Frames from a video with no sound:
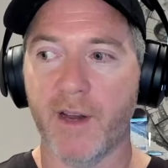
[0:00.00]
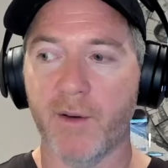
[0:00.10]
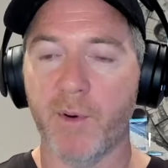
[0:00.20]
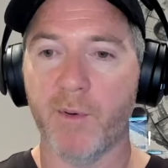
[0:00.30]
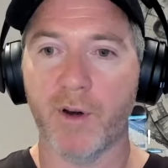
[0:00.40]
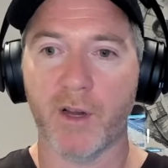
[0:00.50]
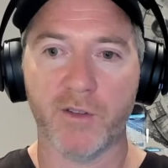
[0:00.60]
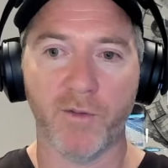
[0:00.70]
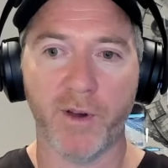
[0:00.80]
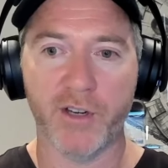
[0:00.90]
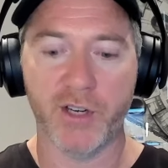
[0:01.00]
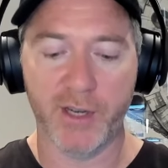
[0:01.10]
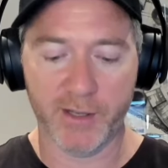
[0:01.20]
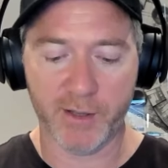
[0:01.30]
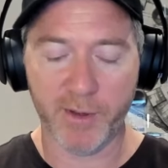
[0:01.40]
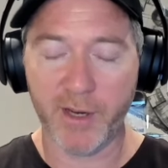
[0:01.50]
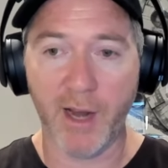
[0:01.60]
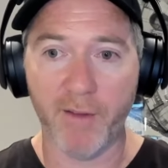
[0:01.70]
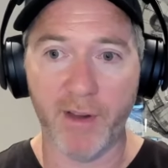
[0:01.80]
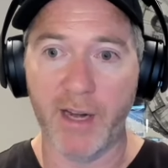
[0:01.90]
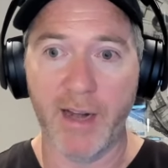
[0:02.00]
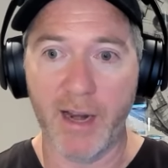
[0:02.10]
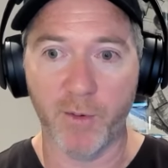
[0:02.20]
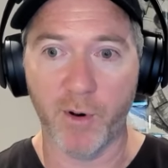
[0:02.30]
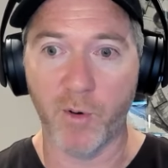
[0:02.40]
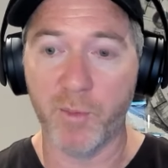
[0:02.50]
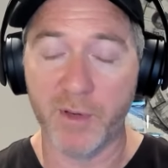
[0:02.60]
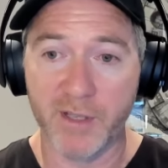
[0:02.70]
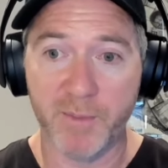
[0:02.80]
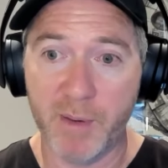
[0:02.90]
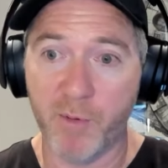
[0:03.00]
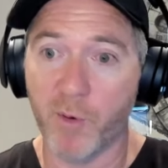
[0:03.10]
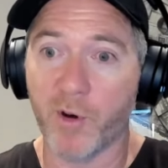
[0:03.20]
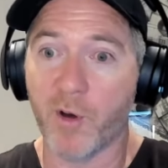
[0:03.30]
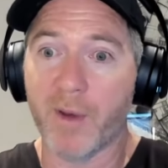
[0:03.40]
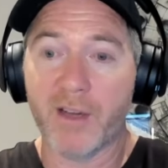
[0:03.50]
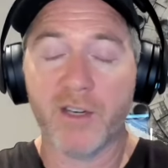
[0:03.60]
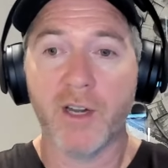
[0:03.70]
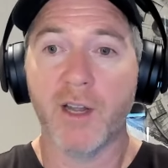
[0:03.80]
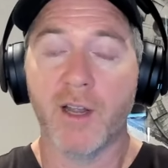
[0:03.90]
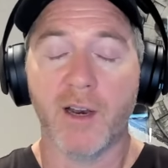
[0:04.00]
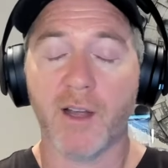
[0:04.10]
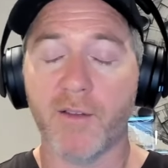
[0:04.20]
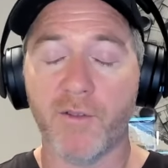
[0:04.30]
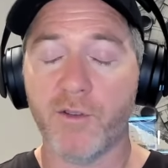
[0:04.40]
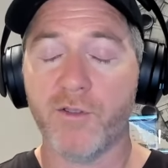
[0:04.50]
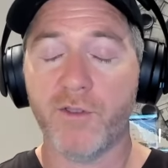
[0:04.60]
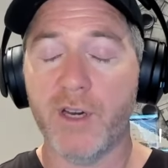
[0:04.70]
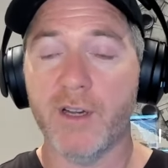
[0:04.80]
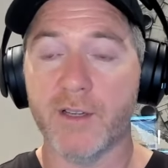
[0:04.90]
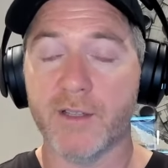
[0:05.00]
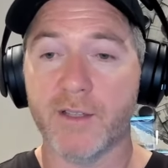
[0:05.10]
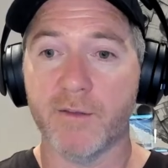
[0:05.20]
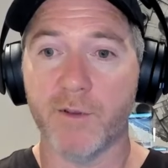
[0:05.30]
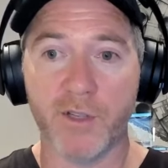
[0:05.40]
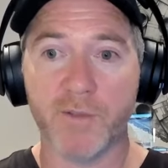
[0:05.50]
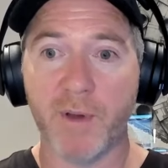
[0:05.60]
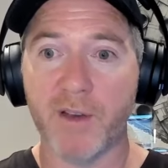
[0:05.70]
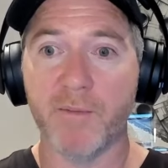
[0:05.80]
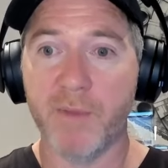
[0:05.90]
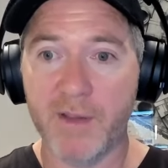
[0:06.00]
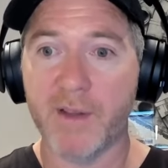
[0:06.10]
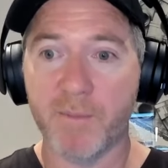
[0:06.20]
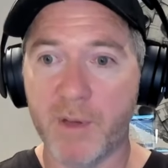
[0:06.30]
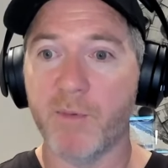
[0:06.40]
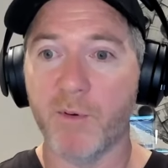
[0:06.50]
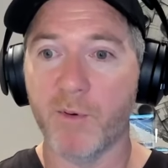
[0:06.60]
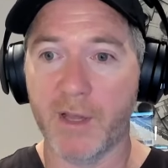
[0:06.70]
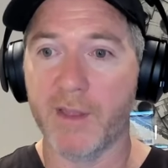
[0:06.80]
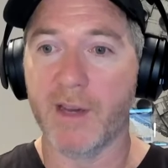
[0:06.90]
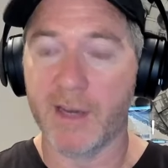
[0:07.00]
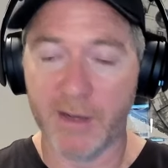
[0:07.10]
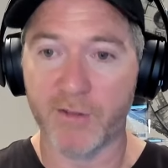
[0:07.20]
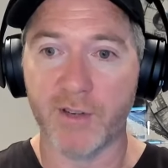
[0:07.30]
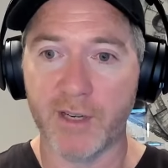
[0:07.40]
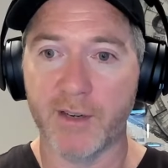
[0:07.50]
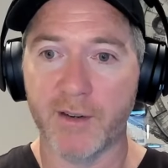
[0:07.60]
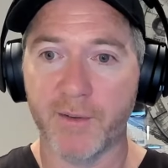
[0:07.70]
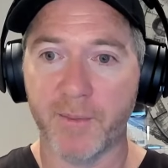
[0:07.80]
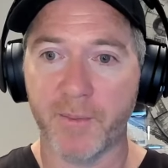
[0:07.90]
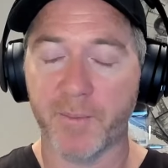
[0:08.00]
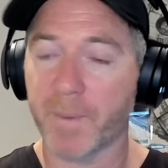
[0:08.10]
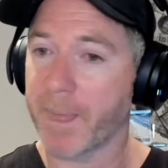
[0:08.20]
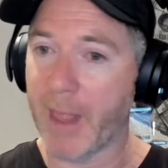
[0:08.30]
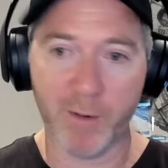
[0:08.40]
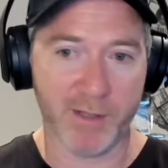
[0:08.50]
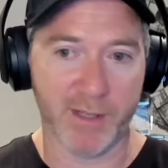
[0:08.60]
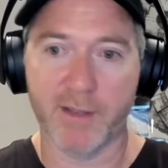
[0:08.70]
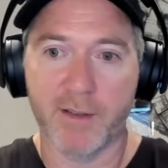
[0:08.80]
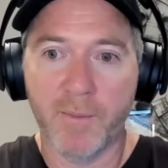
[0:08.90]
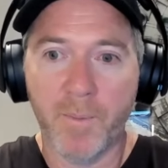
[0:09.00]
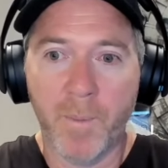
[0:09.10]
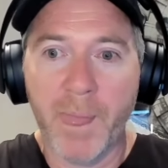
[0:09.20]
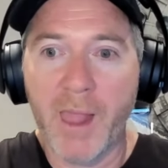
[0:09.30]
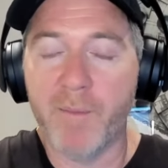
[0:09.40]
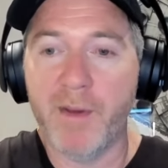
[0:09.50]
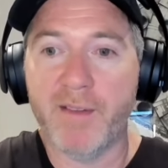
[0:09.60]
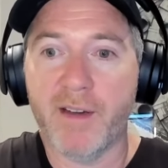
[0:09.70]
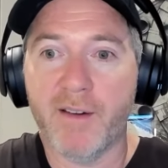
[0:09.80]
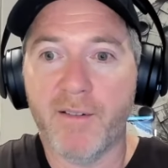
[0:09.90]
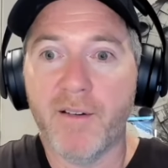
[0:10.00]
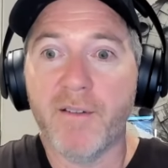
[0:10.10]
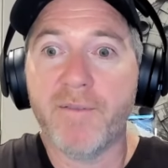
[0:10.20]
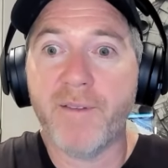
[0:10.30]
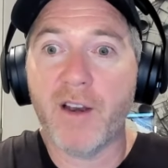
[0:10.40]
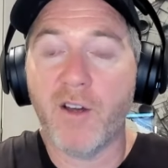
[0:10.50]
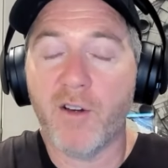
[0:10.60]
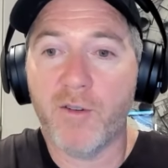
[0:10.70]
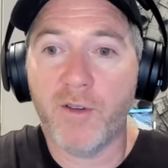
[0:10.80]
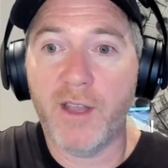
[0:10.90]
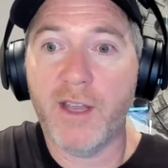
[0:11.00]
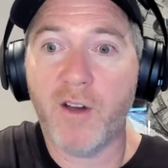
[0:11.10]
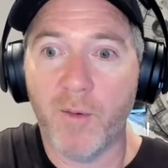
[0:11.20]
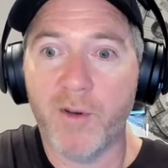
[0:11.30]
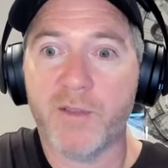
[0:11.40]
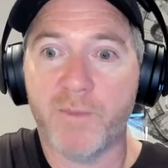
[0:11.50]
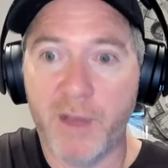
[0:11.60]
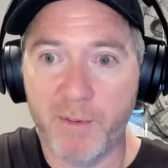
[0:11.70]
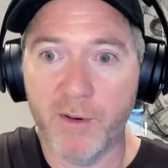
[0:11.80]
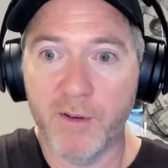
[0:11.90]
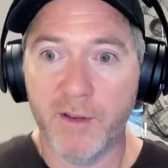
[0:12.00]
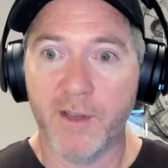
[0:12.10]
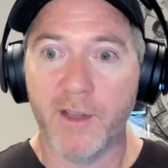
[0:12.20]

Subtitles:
and we were like software engineers, so we didn't have any network or business people or no much. Like the first 3 years were just spent meeting people in the industry. That was it. Meeting fellow e-commerce people